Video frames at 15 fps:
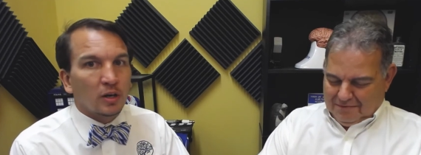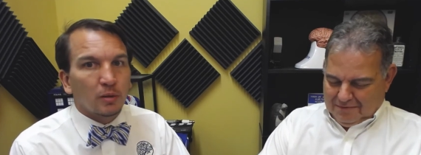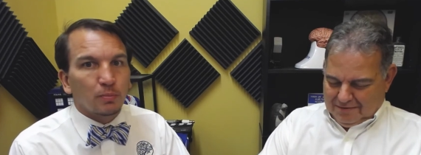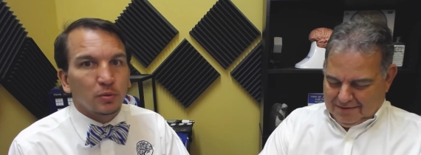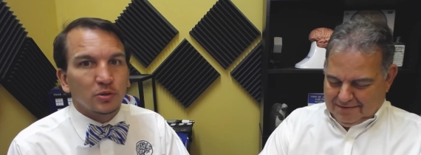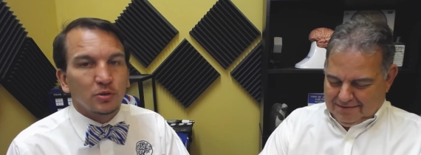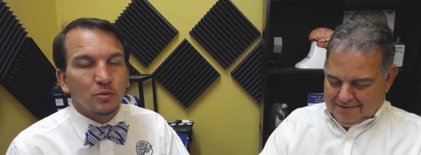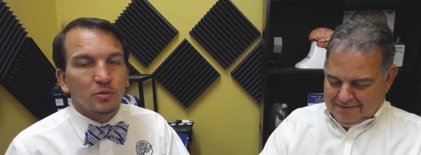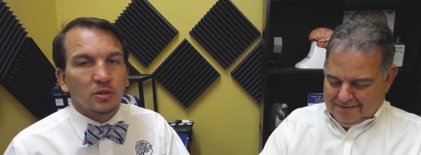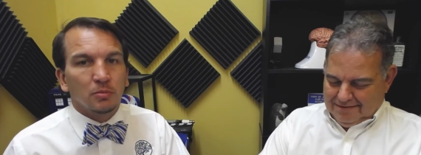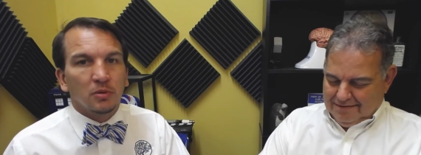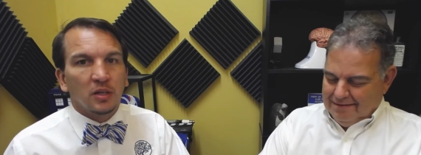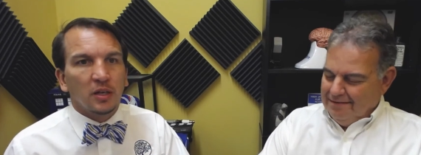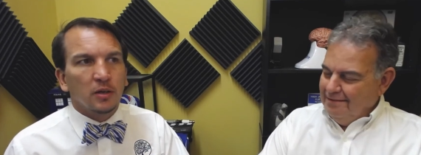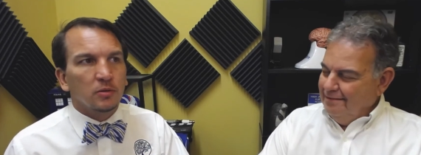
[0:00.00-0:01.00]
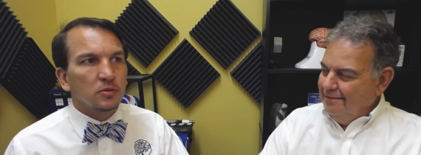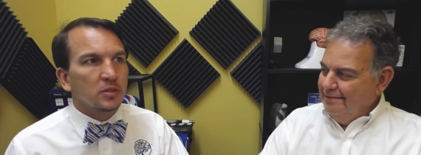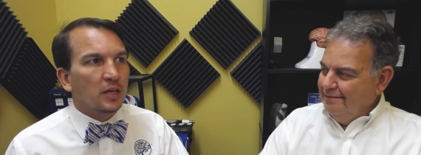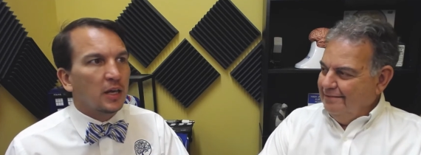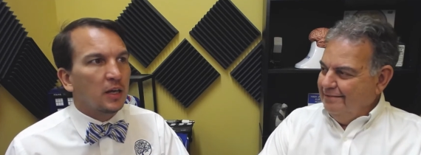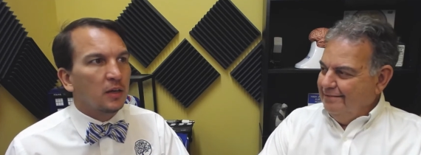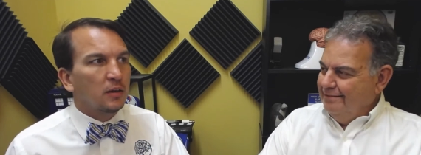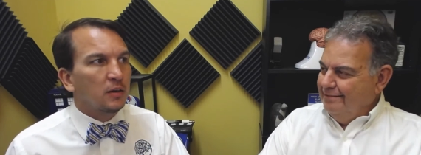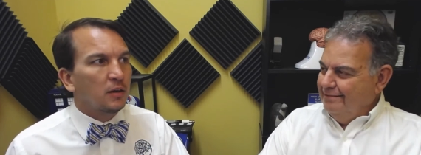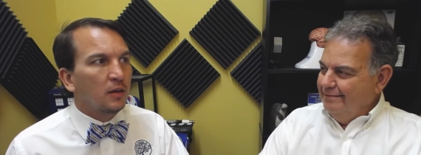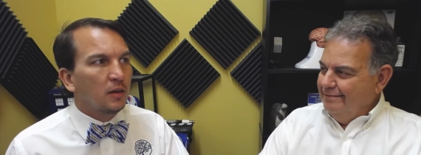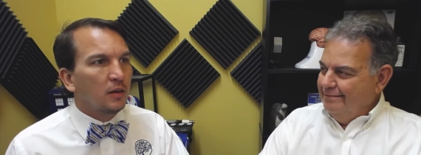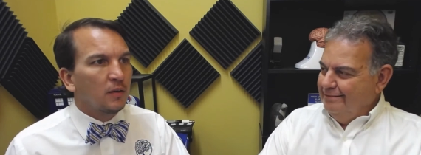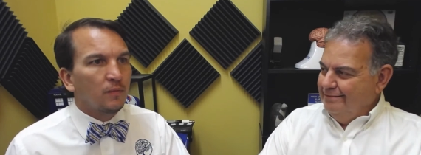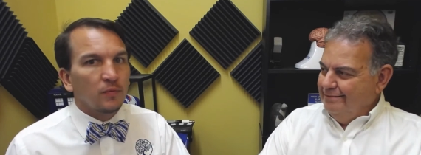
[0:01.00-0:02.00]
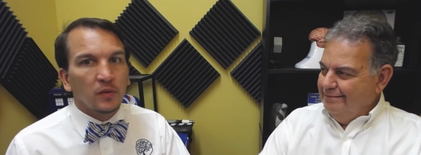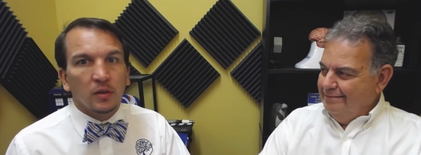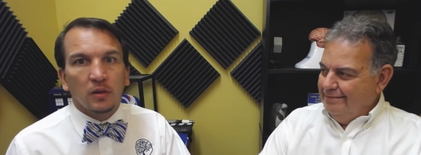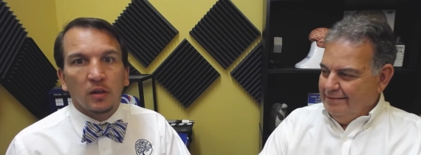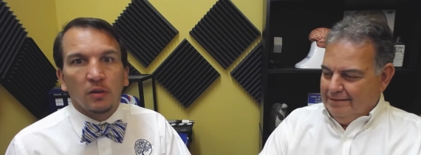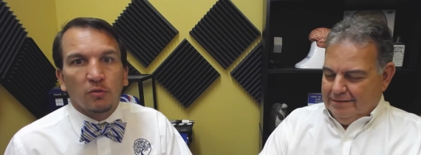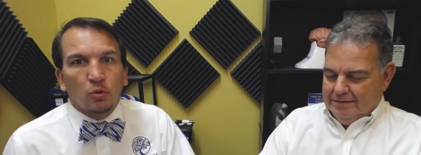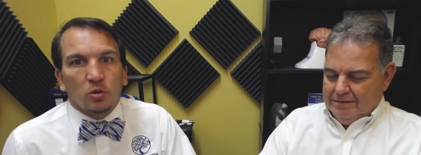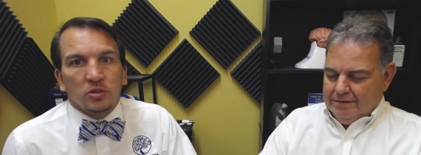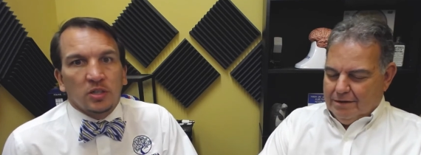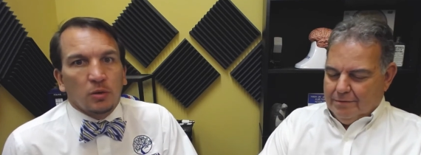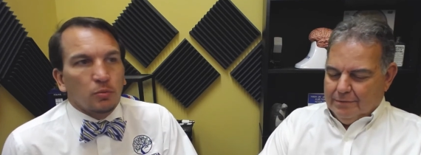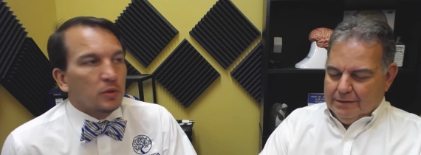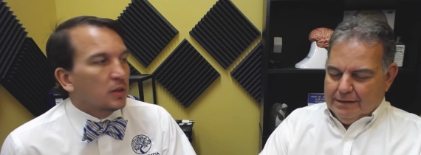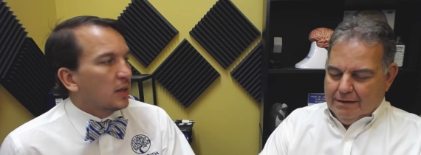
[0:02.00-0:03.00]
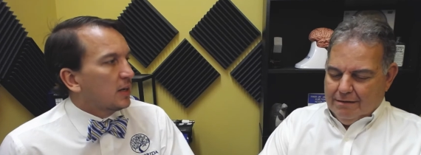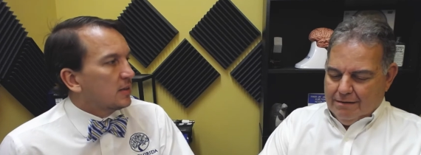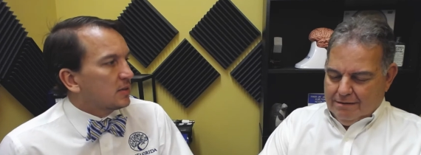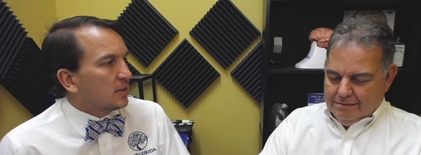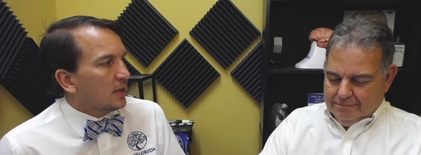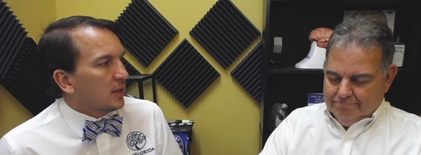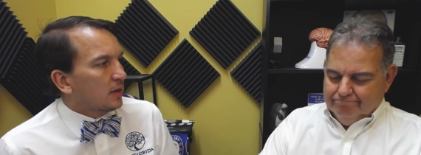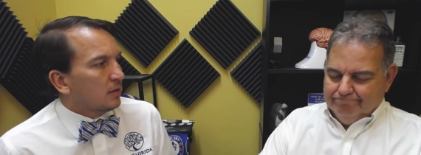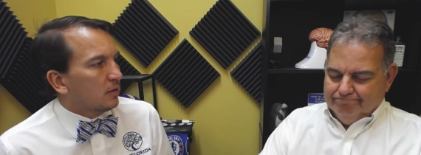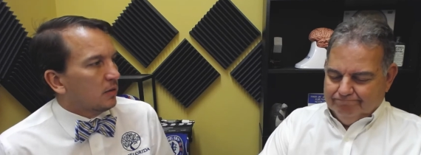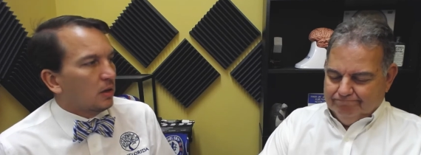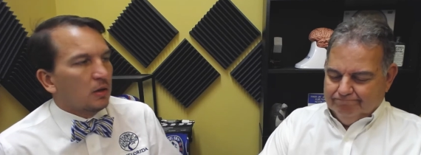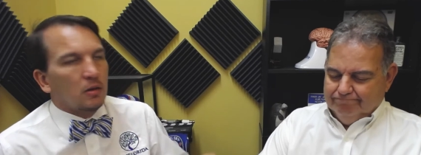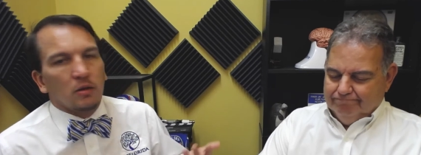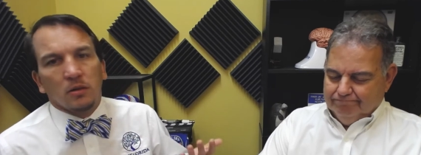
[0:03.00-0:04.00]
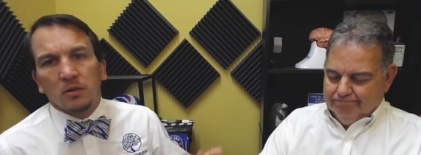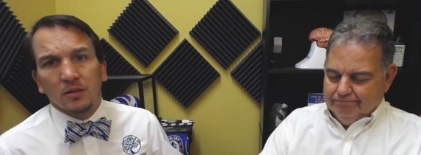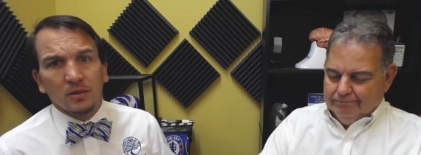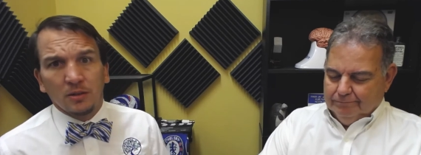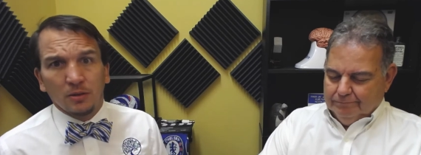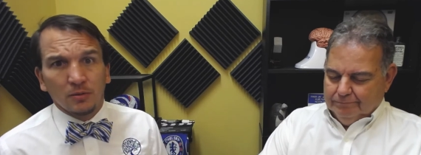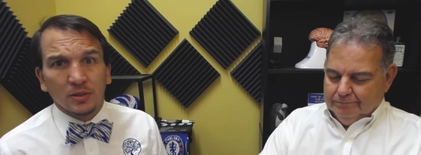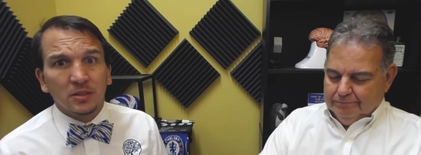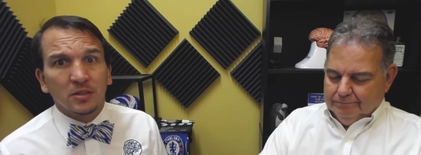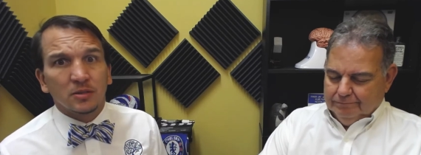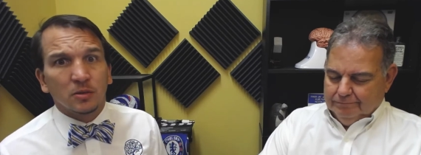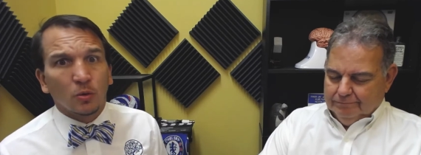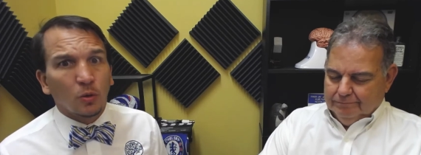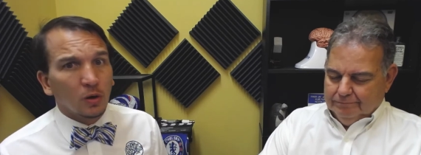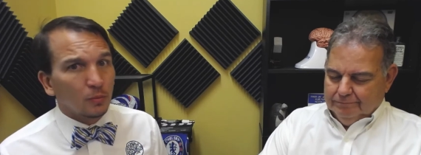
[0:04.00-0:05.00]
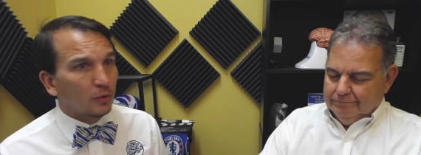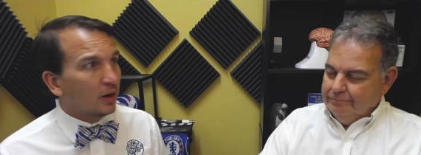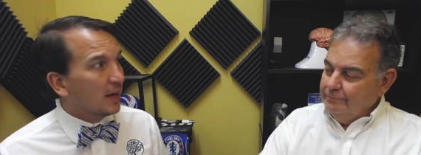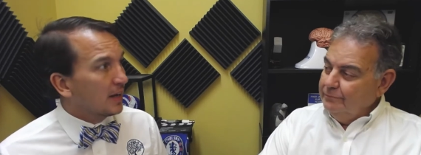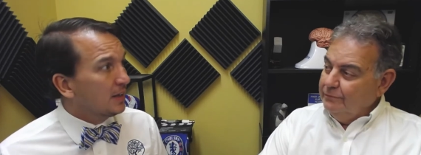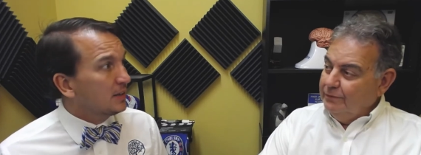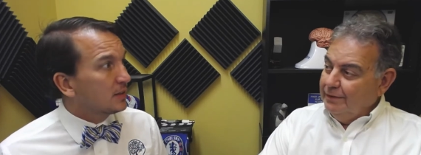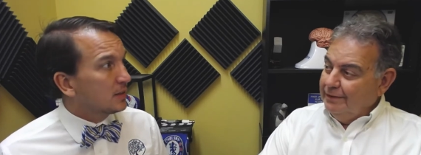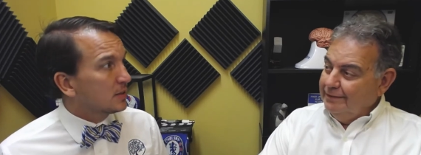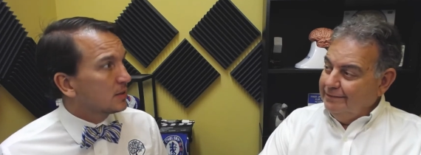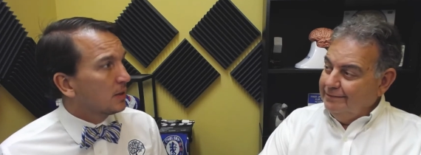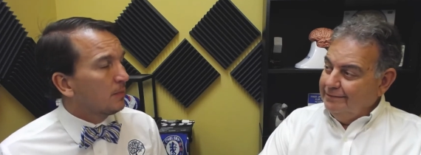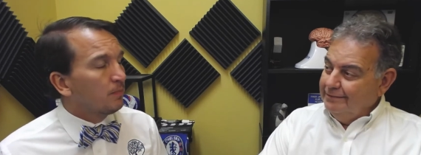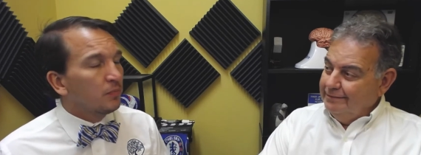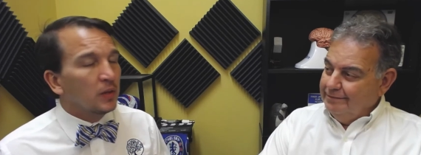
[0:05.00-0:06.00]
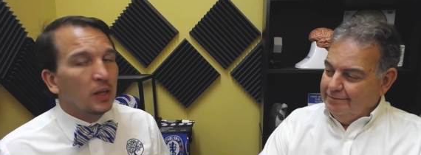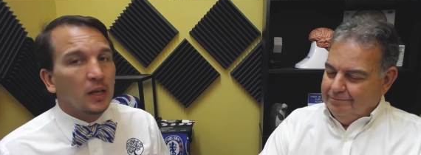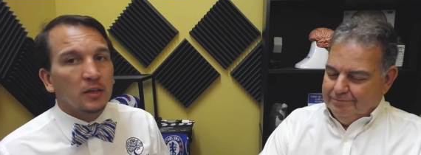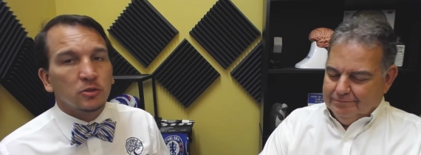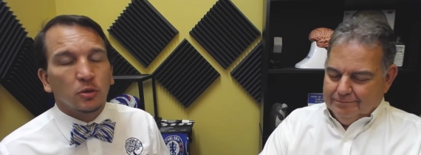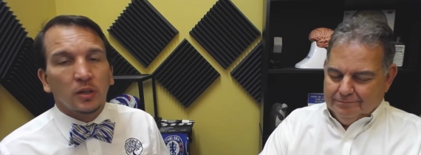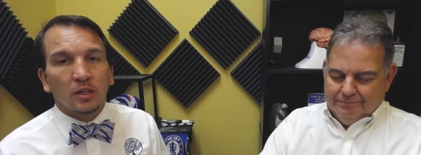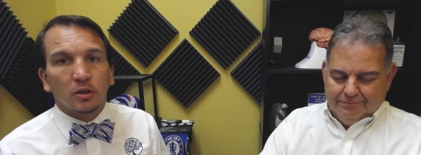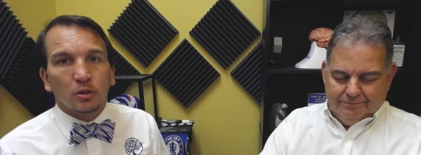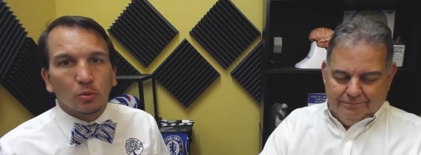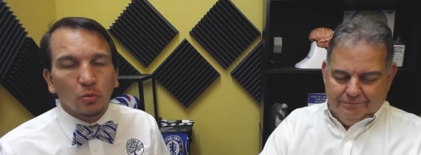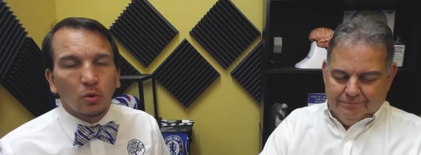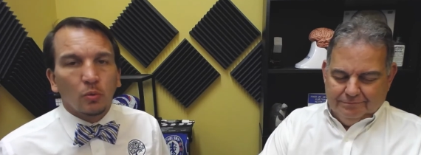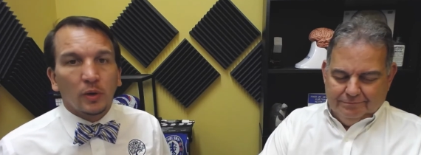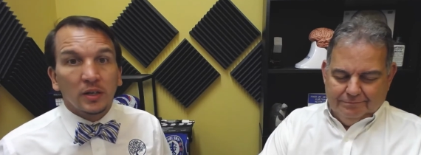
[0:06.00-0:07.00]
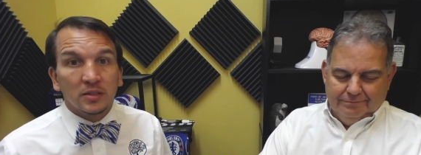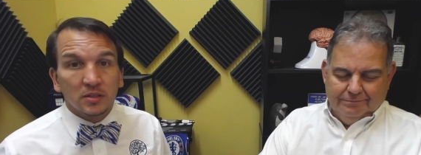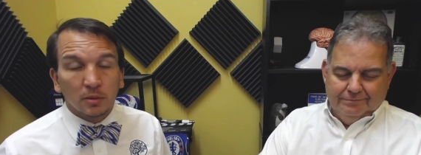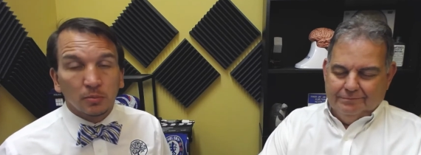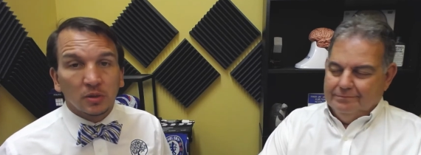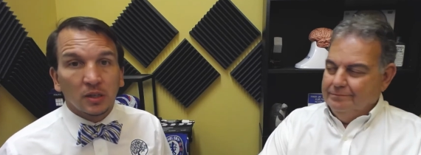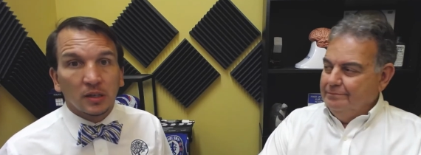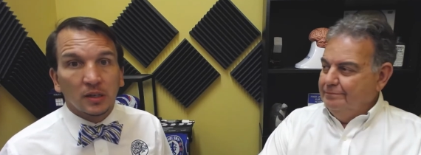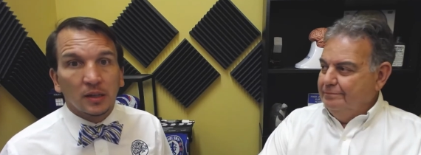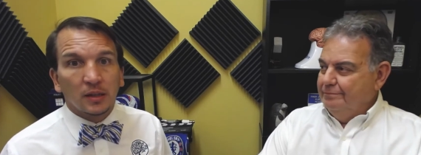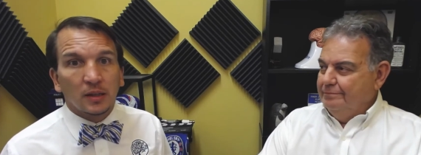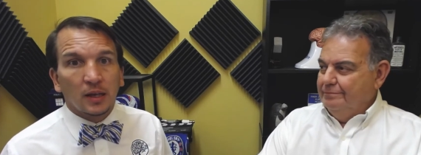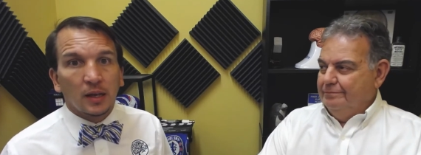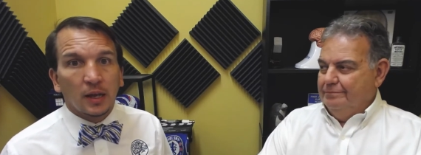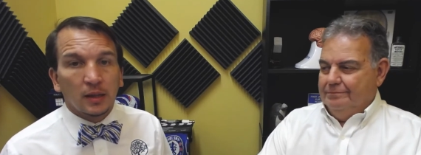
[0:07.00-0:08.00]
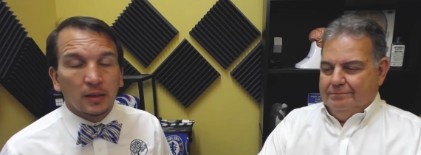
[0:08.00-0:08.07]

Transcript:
Speaker 1: to pursue something else, and Then, of course, they realized that, oh, you know, this is horrible. I hate this. And so they threw away something that they